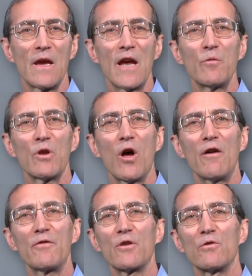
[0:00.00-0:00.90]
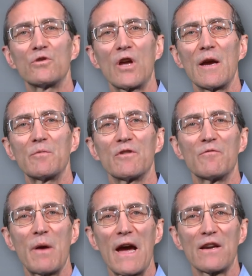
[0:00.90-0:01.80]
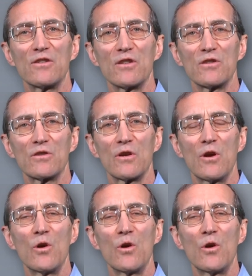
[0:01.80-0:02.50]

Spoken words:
and we'll offer those types of packages